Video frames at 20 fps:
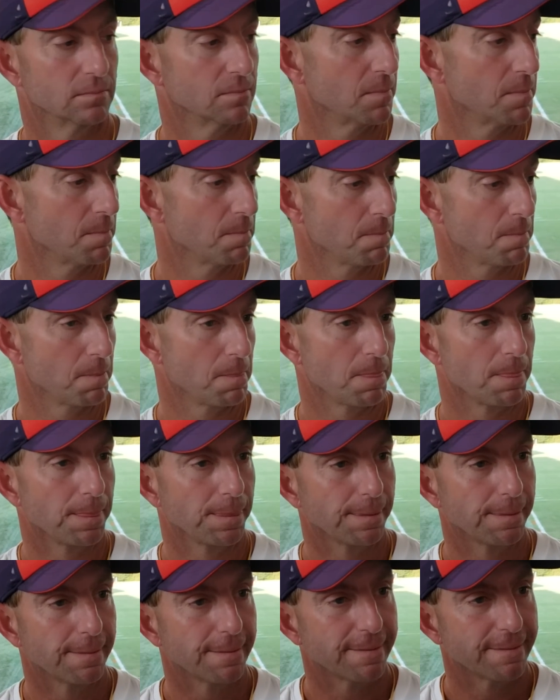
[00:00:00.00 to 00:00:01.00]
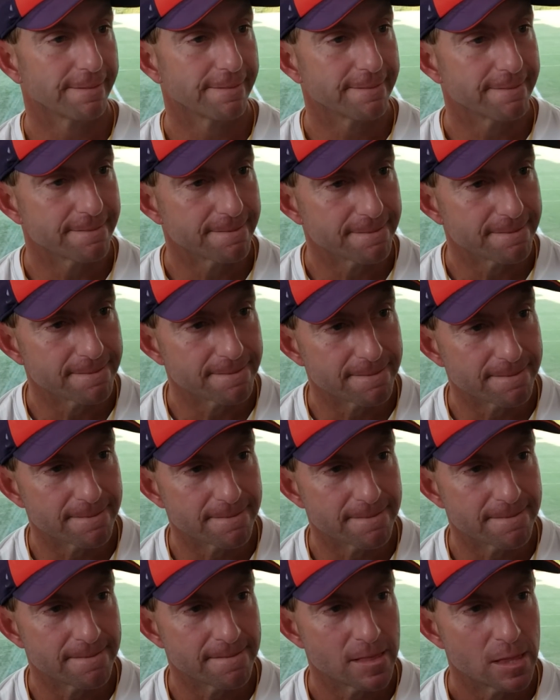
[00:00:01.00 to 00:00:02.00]
Coach, Saturday is the IPTAY day.
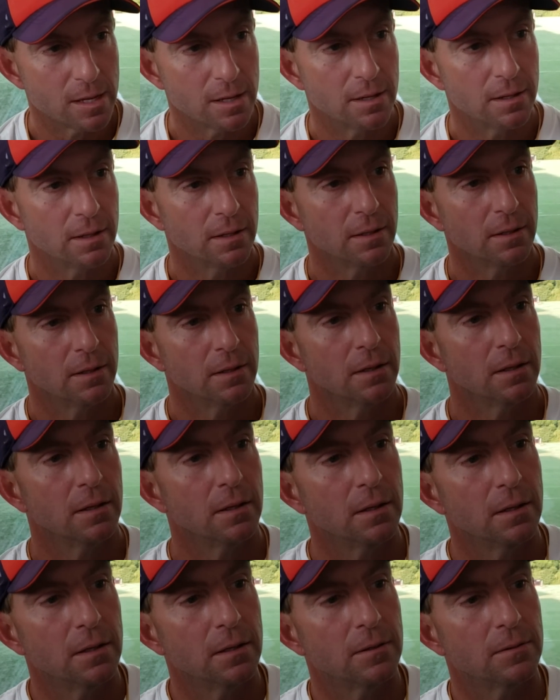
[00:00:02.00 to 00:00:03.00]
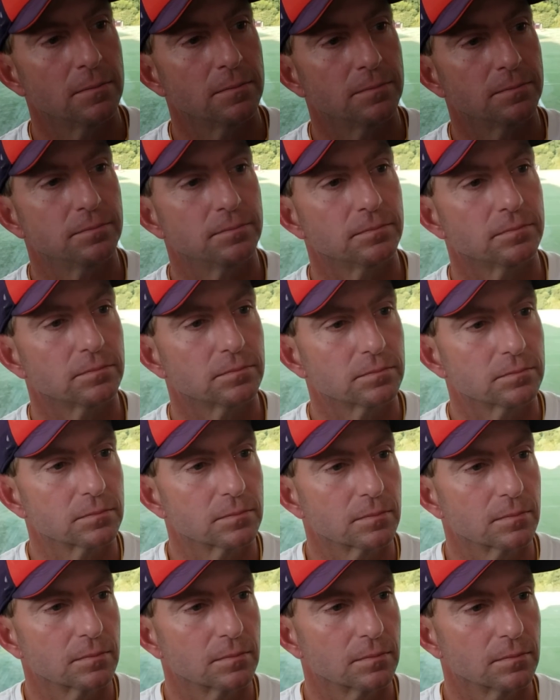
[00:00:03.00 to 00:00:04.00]
Uh, how important is IPTAY to,
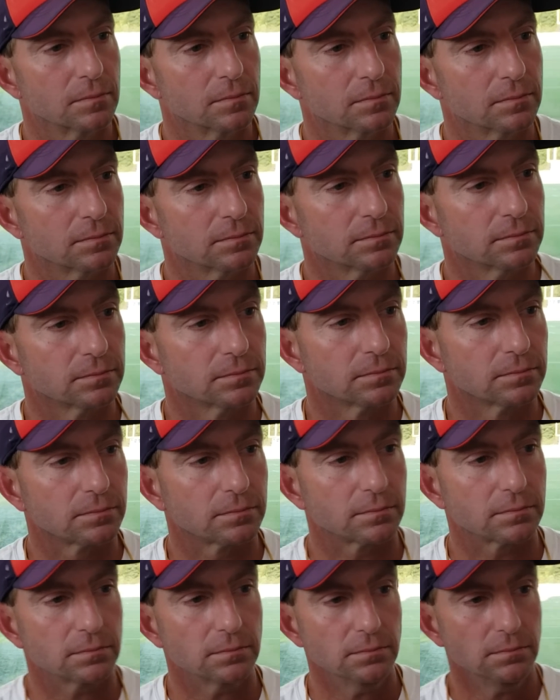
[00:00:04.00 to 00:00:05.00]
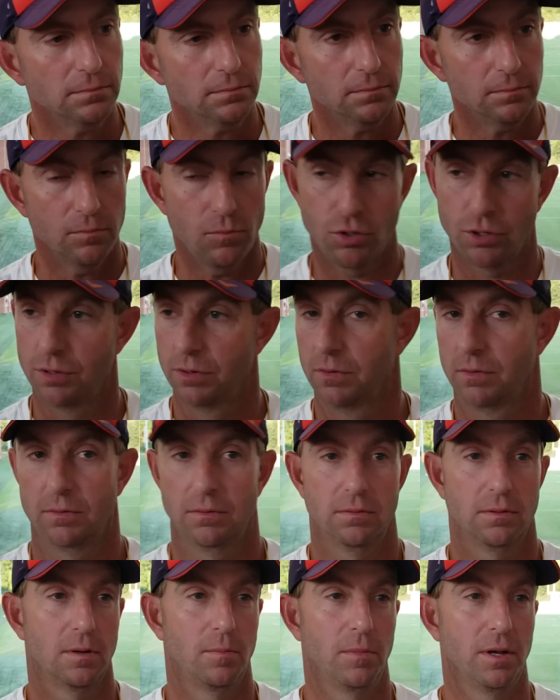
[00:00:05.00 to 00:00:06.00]
to the success of this program? I
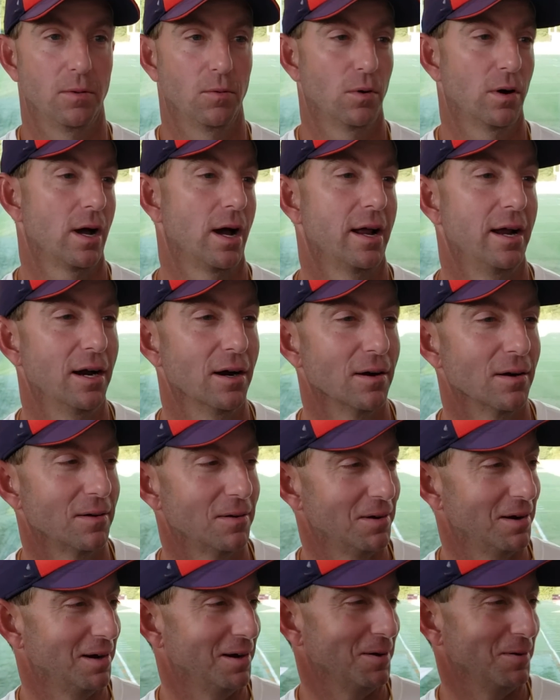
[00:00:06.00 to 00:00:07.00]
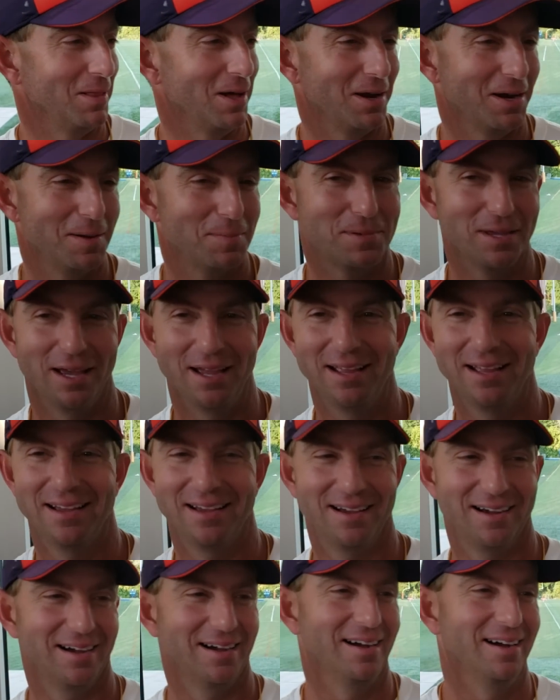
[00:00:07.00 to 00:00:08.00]
mean, we're not here uh, without IPTAY.
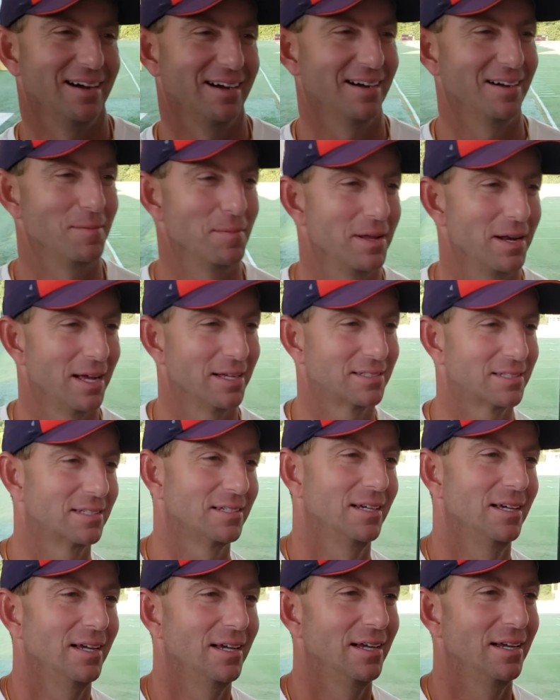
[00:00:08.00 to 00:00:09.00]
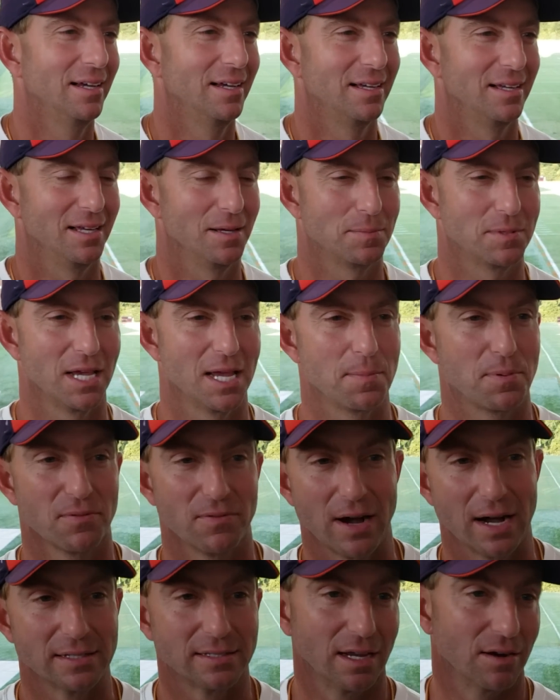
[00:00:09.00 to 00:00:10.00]
Uh, I mean, that's IPTAY
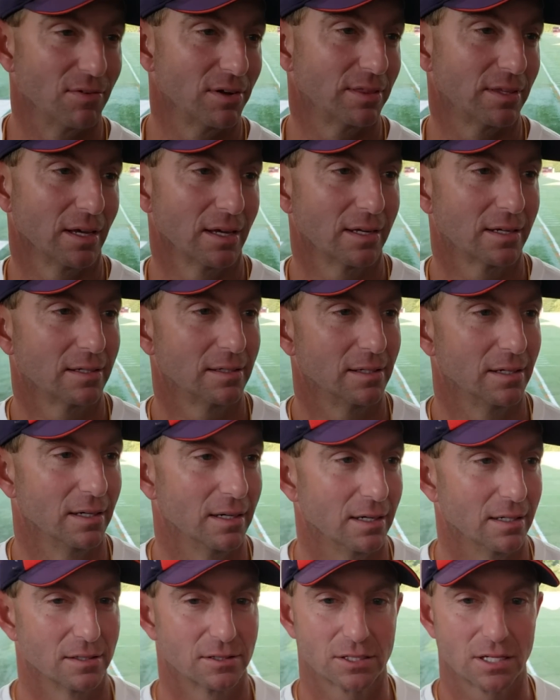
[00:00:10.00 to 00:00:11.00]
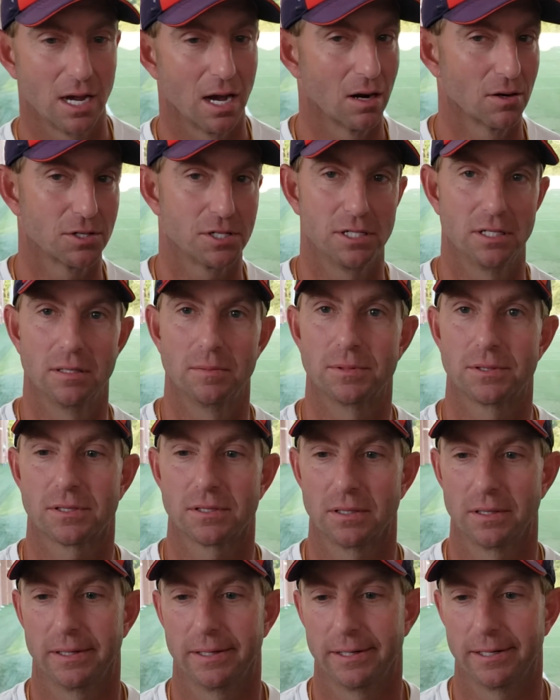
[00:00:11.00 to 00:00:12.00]
provides everything: uh, scholarships,
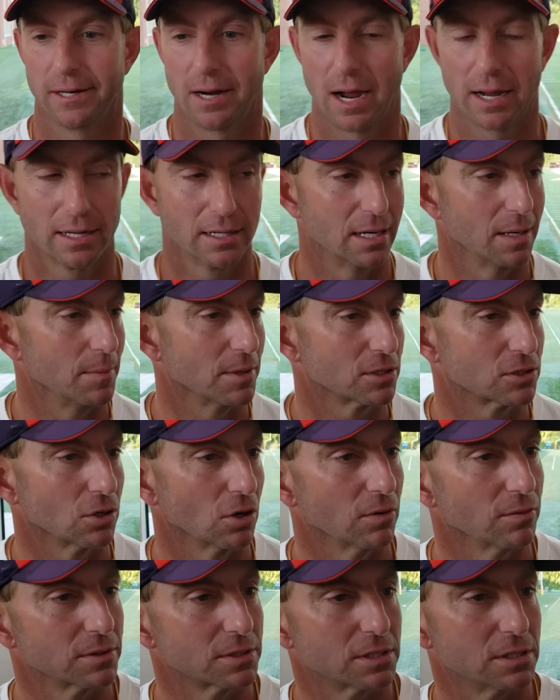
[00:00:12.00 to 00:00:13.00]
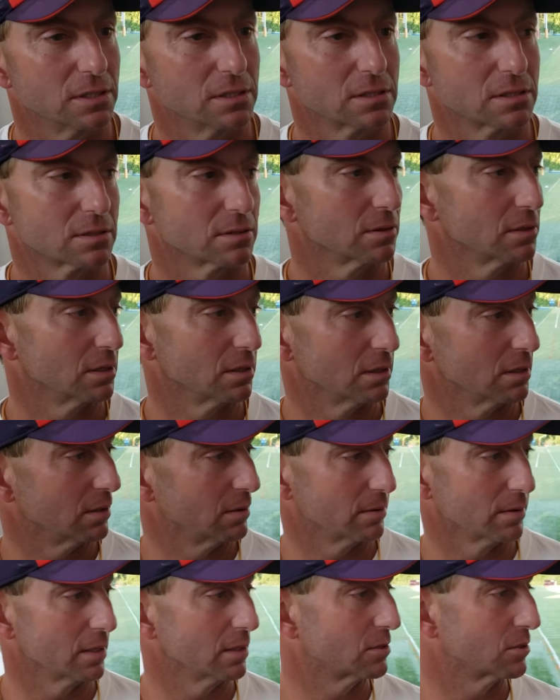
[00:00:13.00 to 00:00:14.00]
academic services,
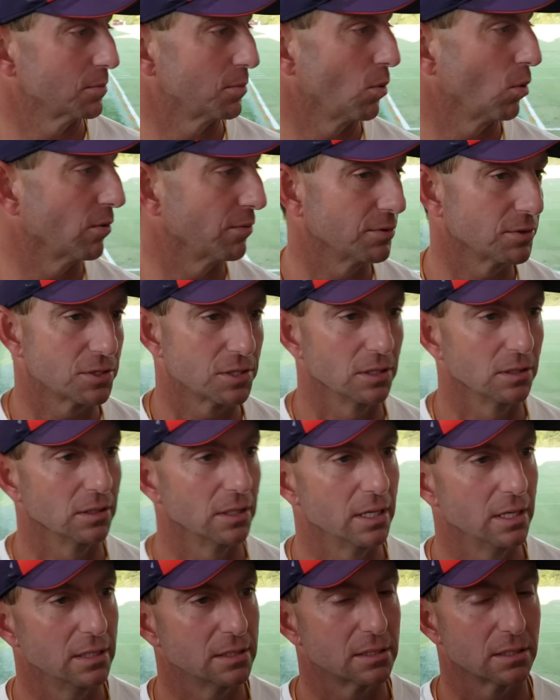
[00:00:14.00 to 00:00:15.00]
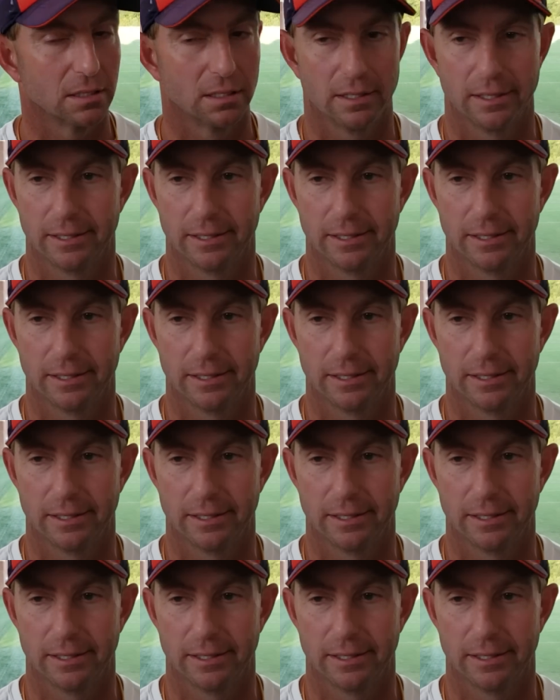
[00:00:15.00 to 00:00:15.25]
support facilities